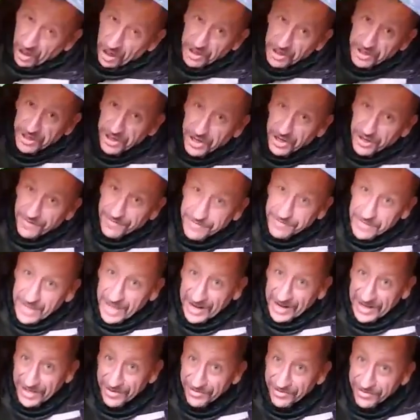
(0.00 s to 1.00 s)
got enough
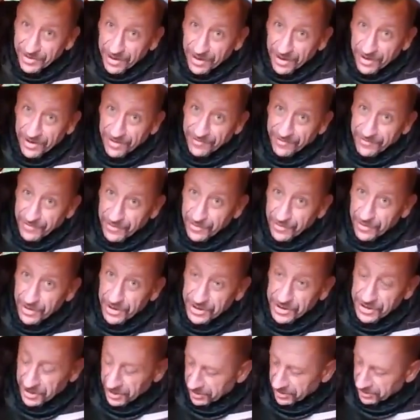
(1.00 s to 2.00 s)
length
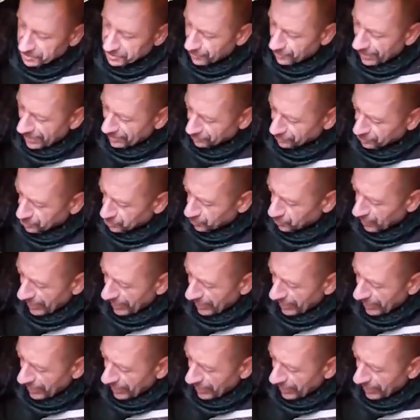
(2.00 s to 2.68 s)
for a ground